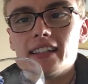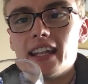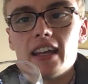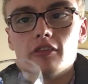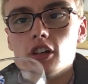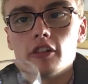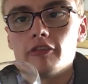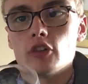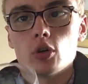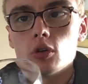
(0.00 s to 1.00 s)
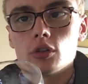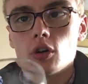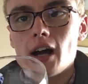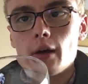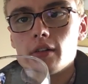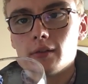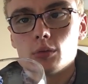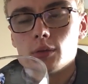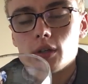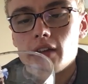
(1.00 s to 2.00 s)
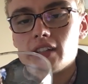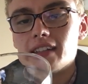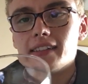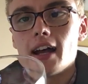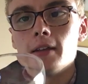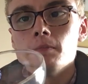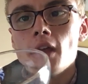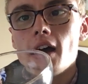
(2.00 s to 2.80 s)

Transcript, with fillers: a deer or a fawn or how, whatever you say,